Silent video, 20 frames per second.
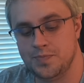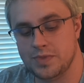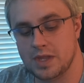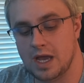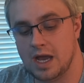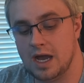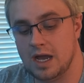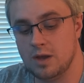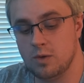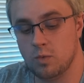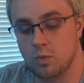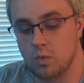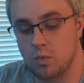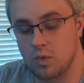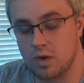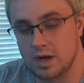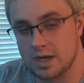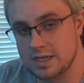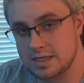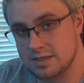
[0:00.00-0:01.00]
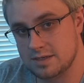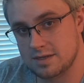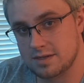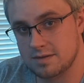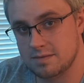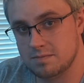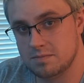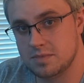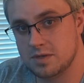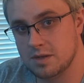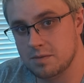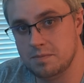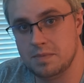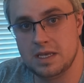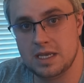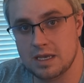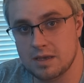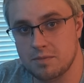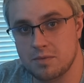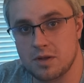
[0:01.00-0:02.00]
I want to
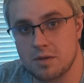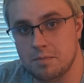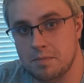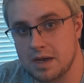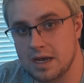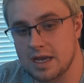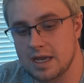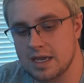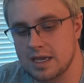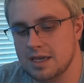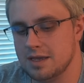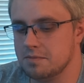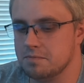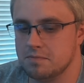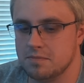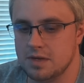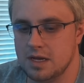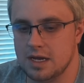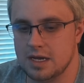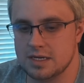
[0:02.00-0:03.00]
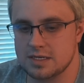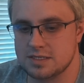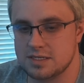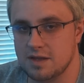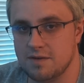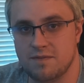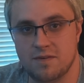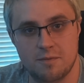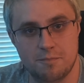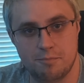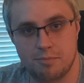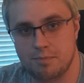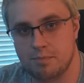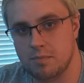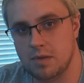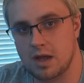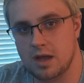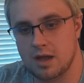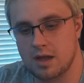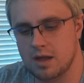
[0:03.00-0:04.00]
be able to buy stuff from
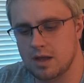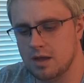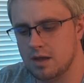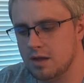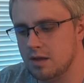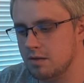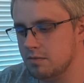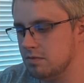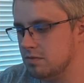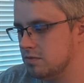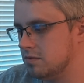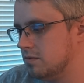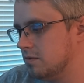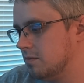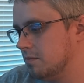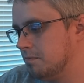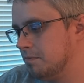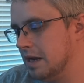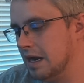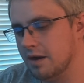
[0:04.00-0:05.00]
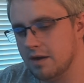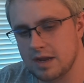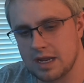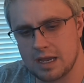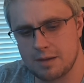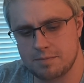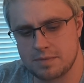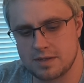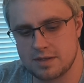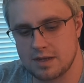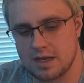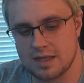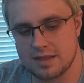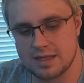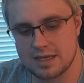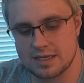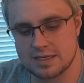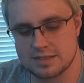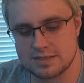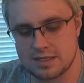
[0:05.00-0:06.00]
Peryapt, I
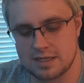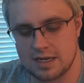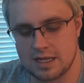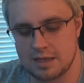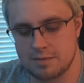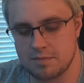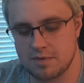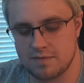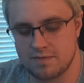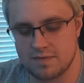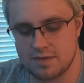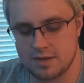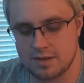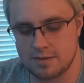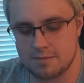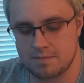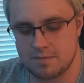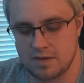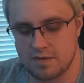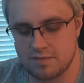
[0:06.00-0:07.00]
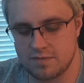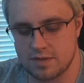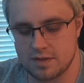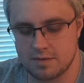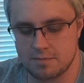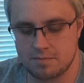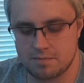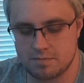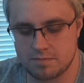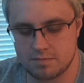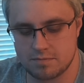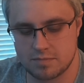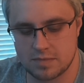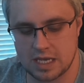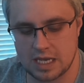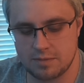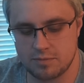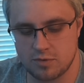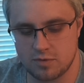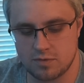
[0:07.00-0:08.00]
think is the name of the
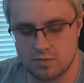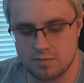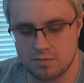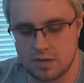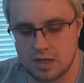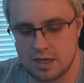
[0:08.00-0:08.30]
cable